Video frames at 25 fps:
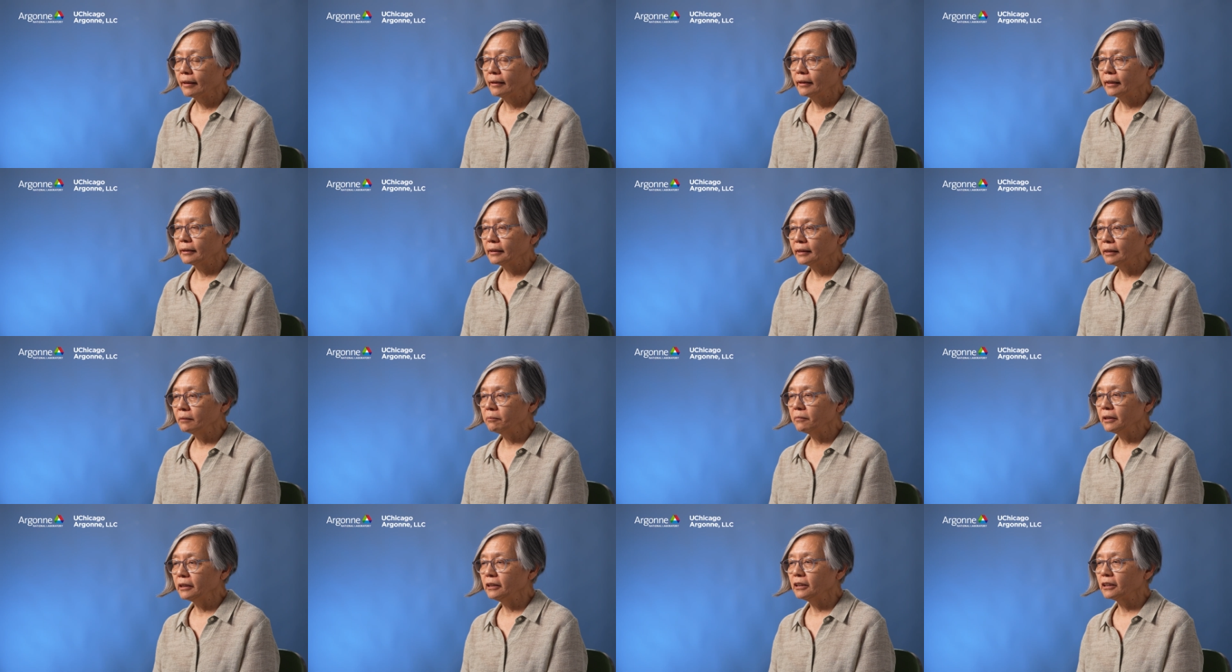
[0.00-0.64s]
that
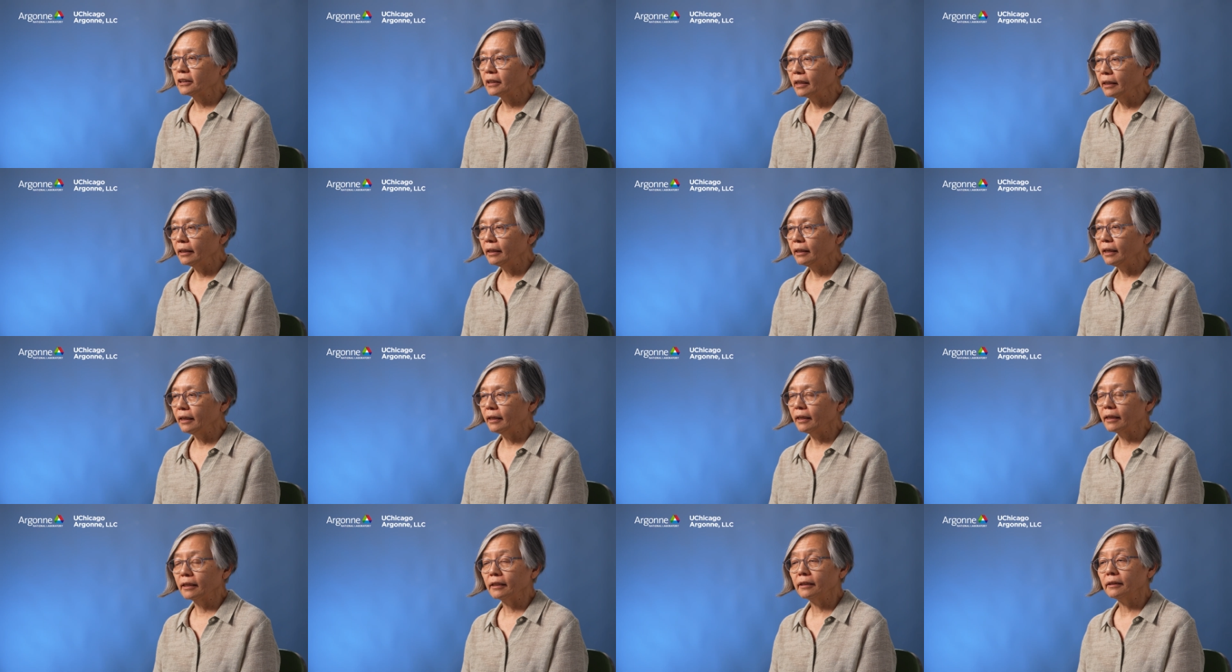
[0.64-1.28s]
simply
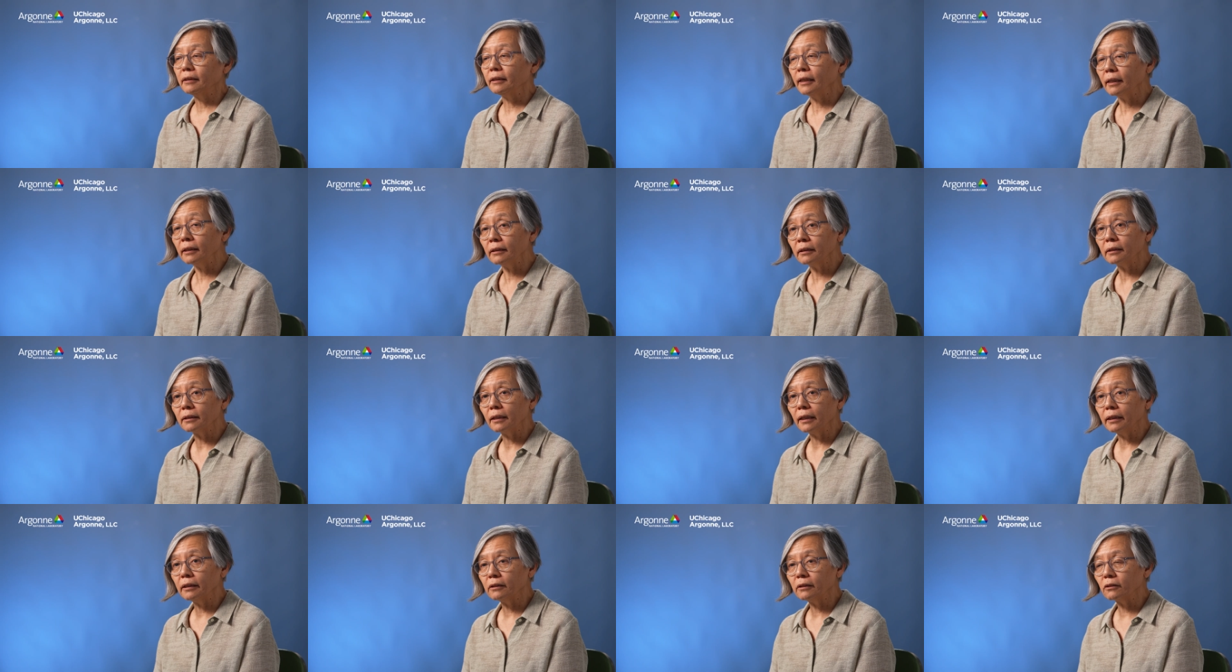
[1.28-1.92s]
shining an
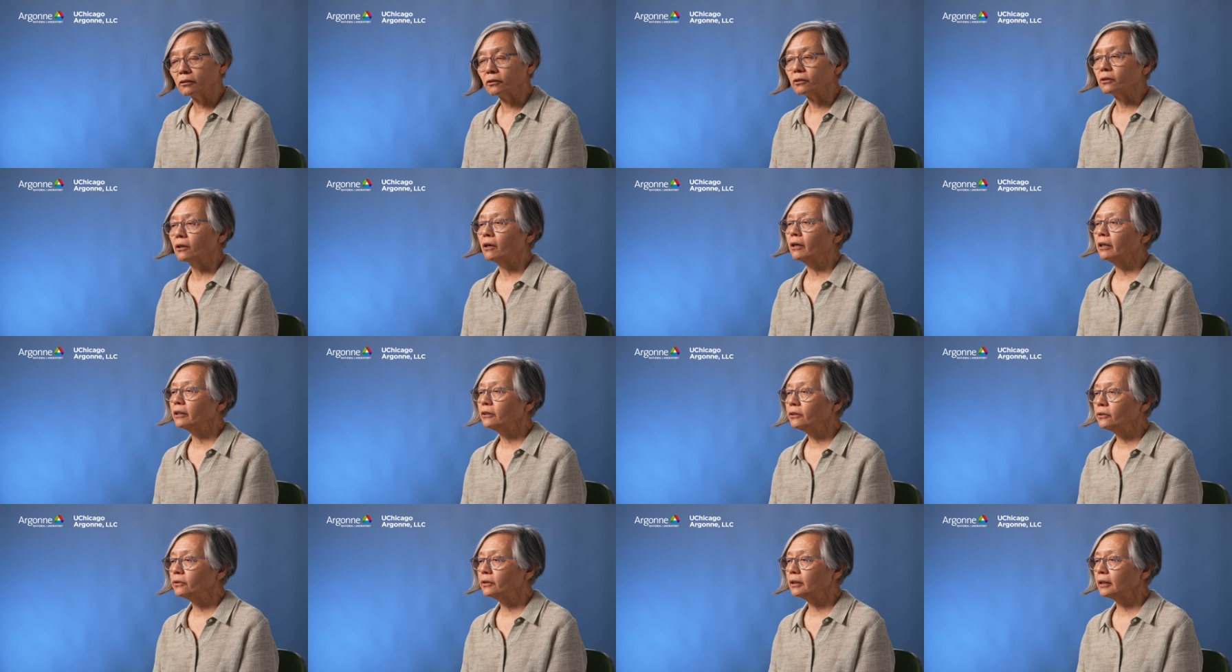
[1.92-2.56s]
intense laser
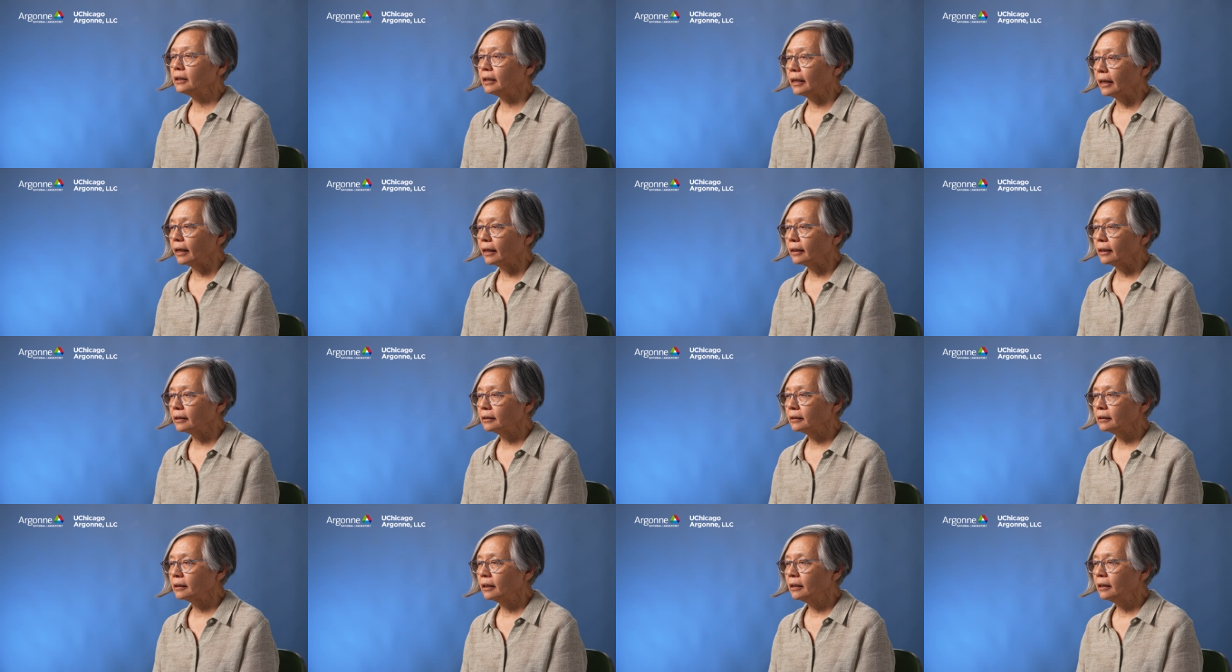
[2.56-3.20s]
onto a
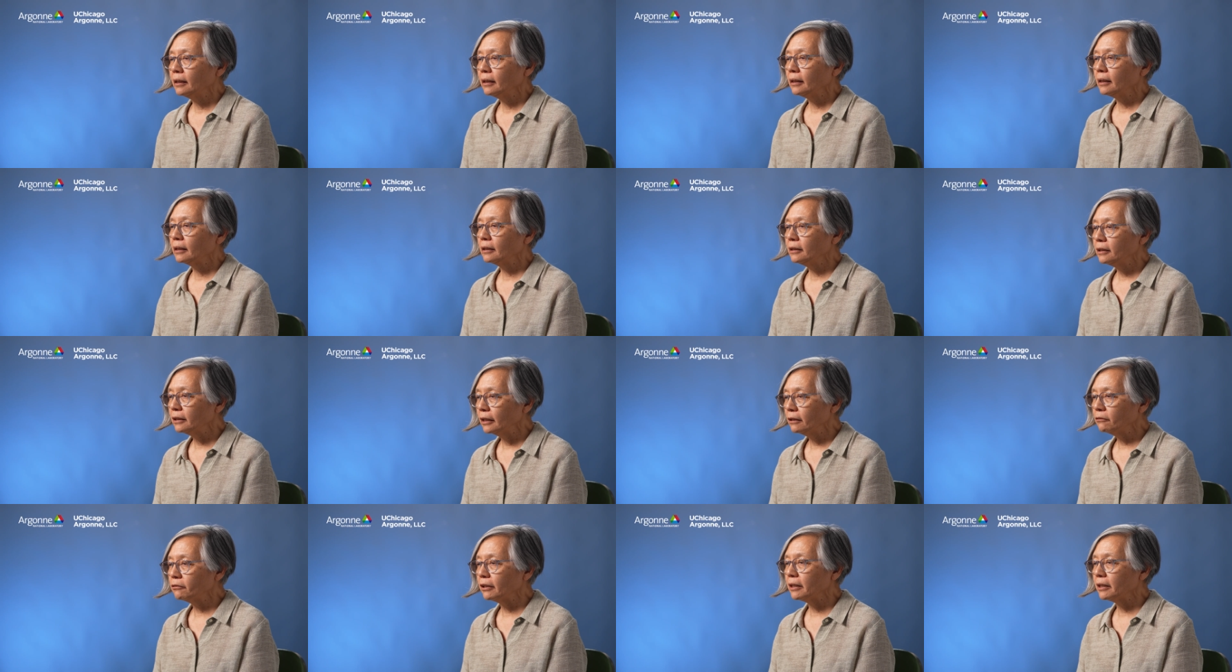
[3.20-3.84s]
gas can
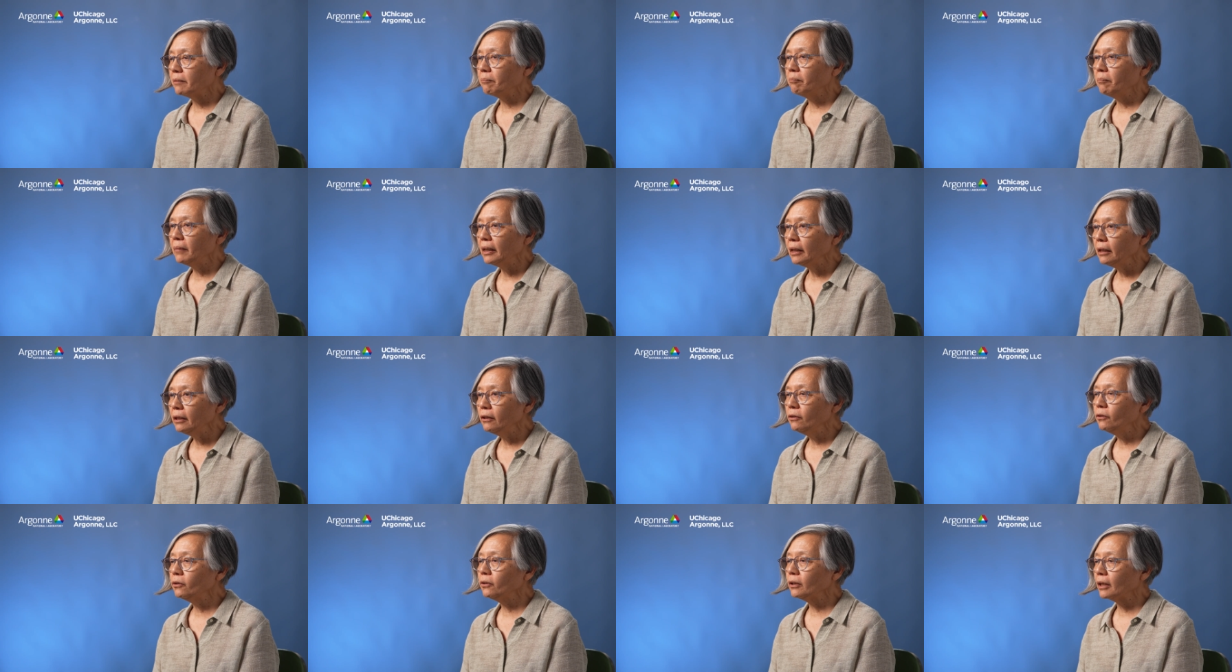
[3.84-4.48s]
generate
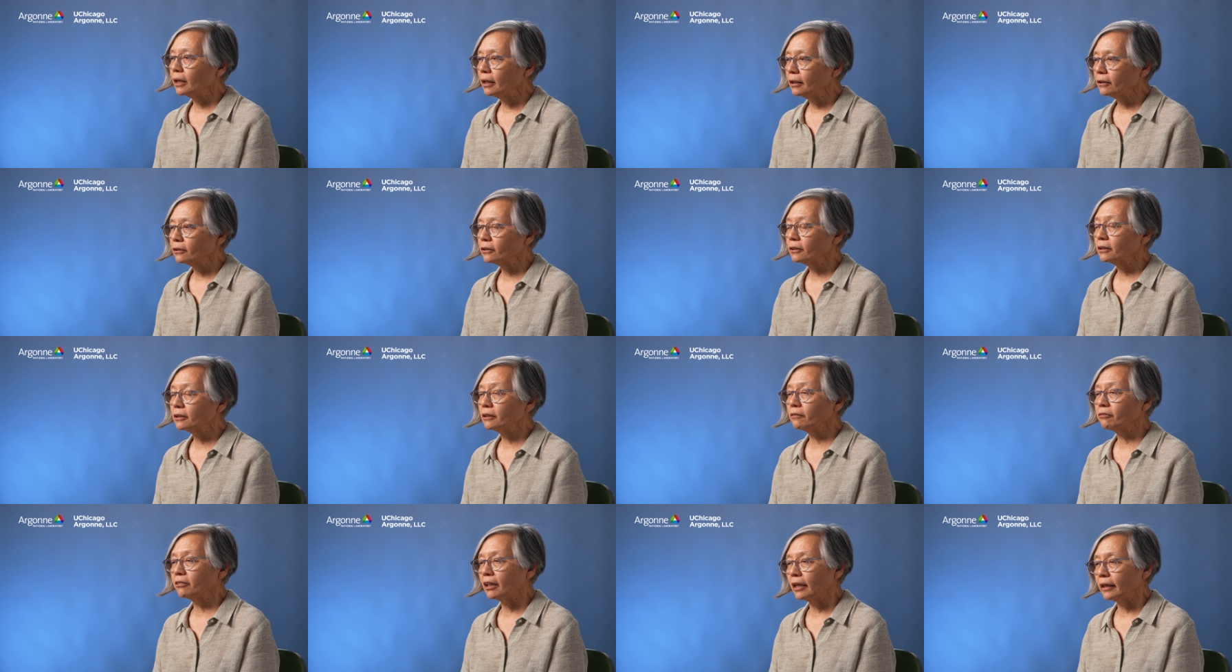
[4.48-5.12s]
many new
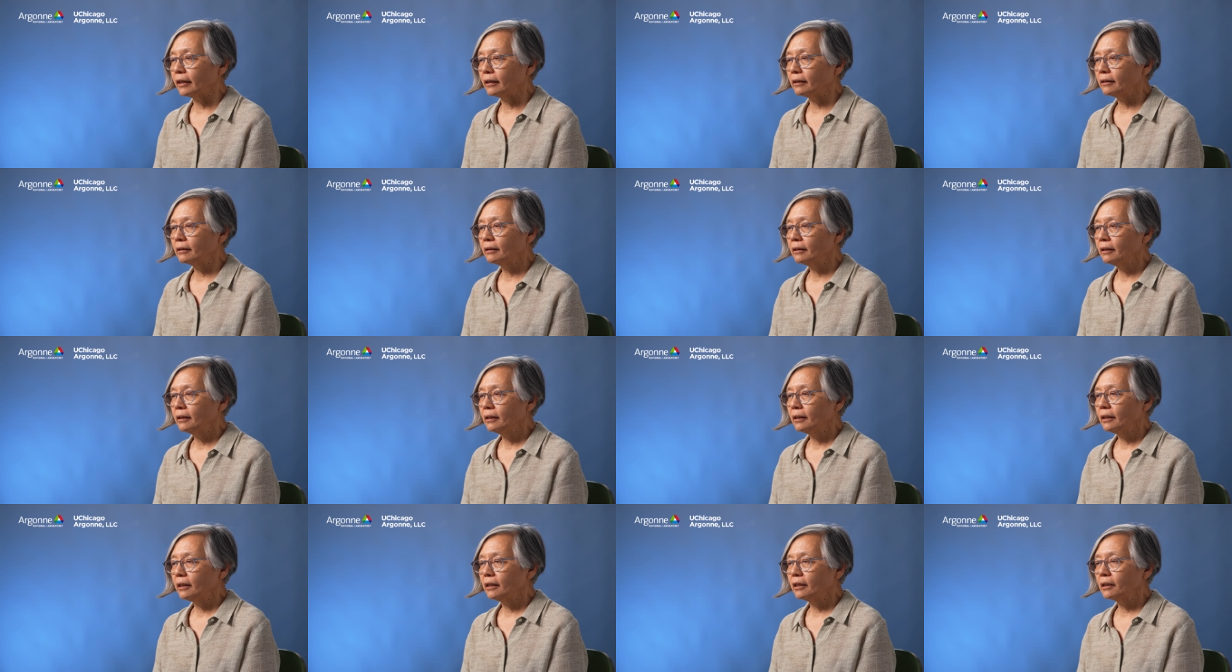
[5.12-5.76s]
colors of light
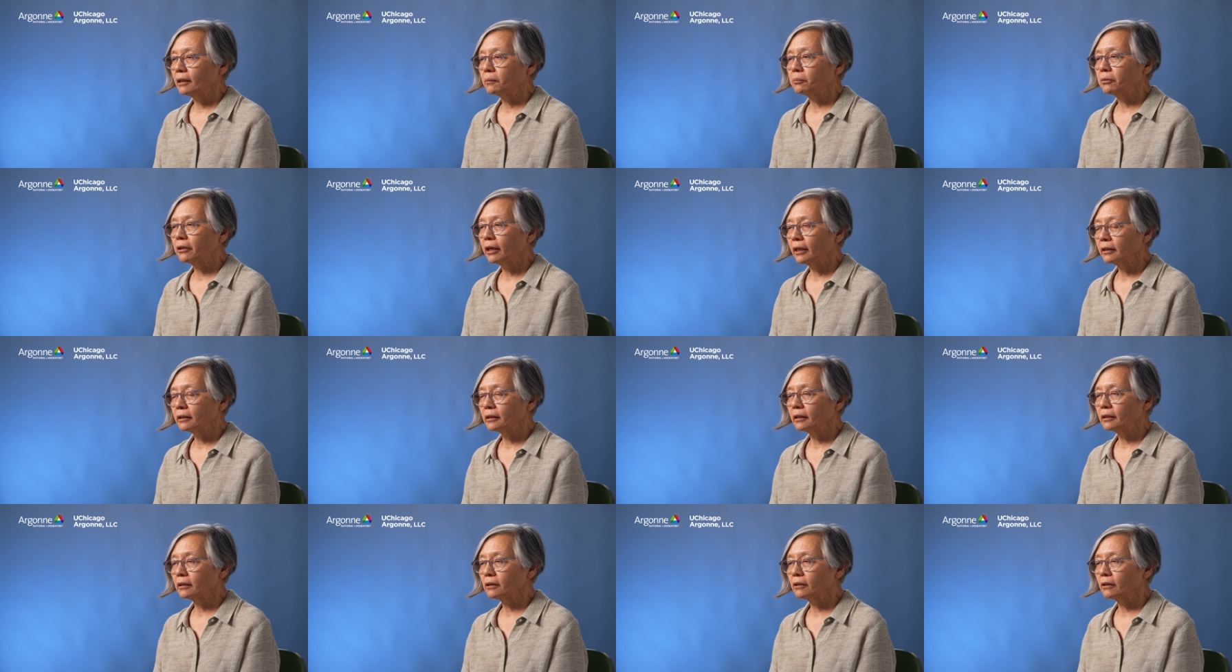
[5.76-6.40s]
in a
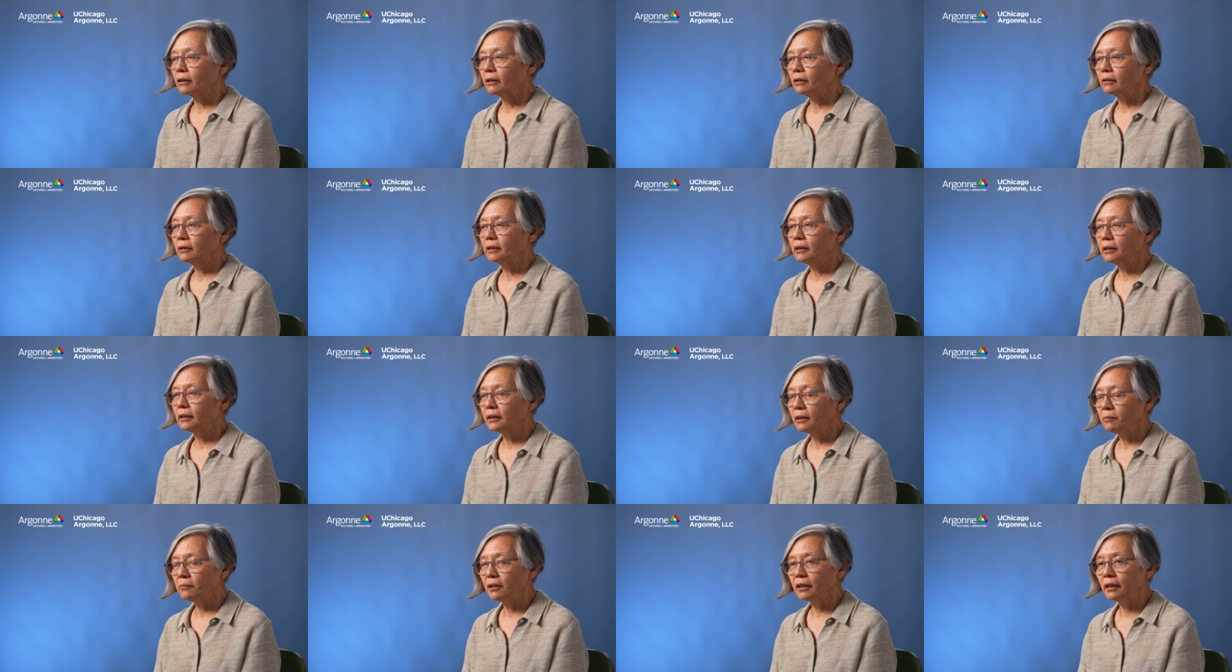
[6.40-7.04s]
process called
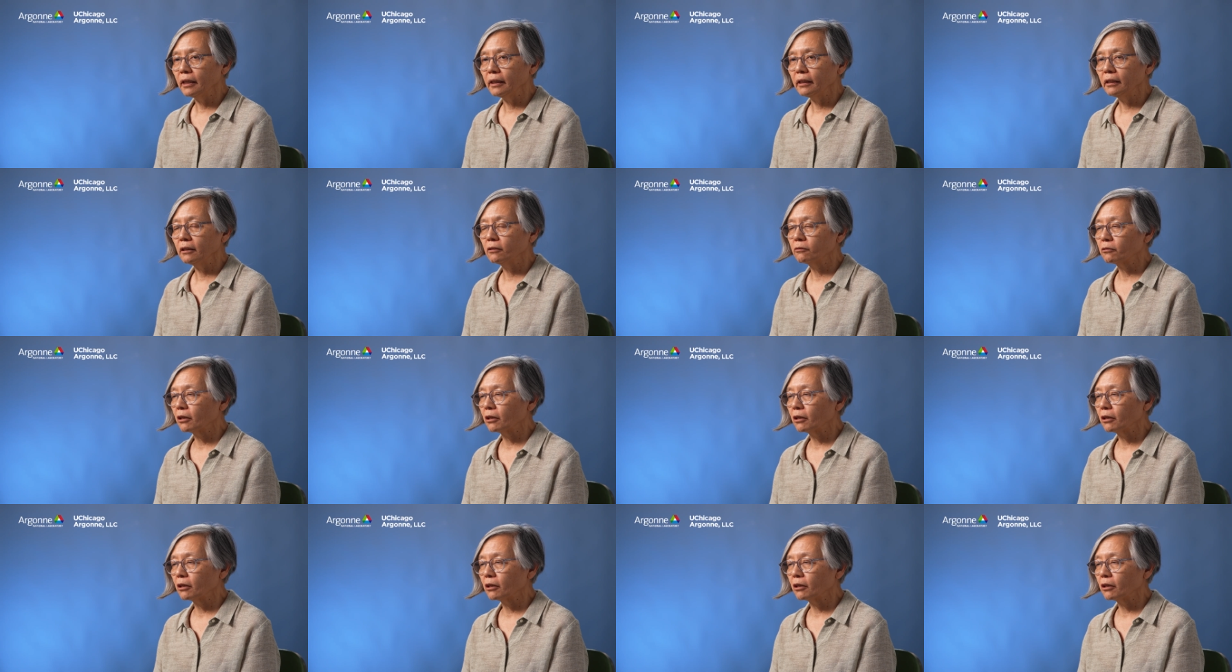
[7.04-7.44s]
stimulated